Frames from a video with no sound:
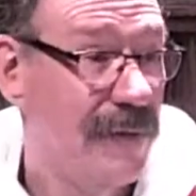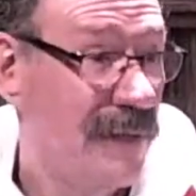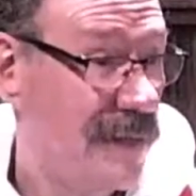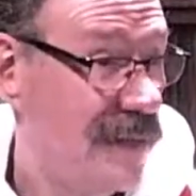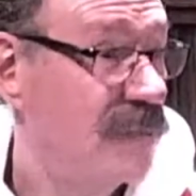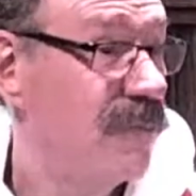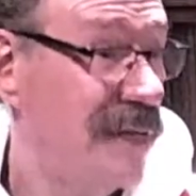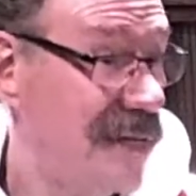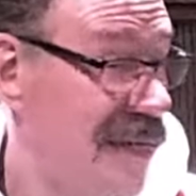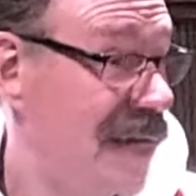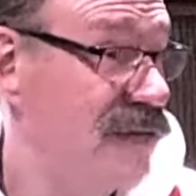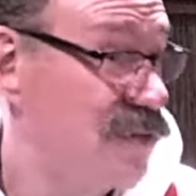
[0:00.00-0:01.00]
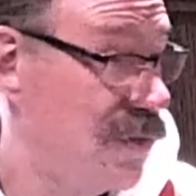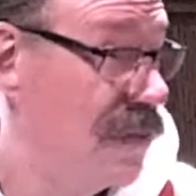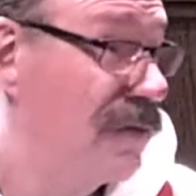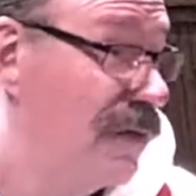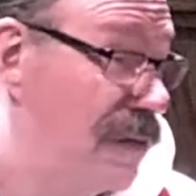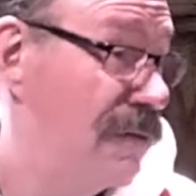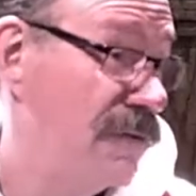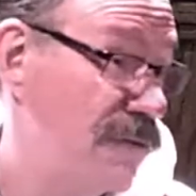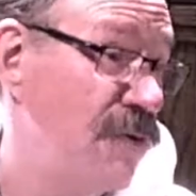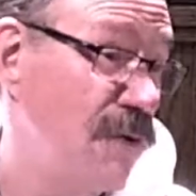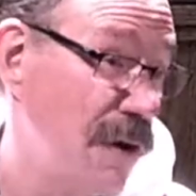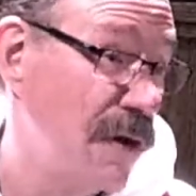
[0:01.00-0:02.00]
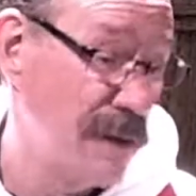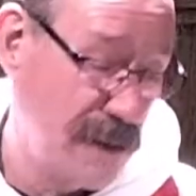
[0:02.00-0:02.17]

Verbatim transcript: there's plenty of danger in, in New York.